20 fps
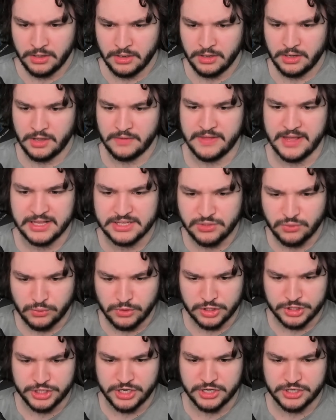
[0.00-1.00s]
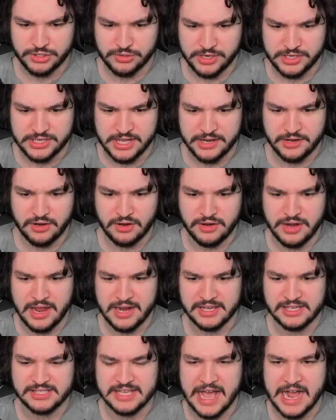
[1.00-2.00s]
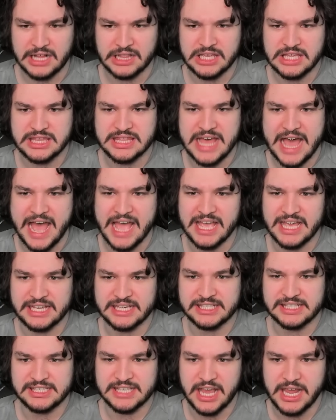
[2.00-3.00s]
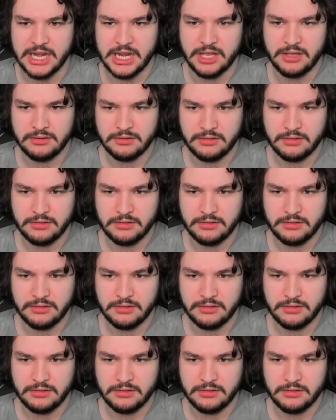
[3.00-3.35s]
And that's a Rashir Tree Tender. Not exactly that exciting.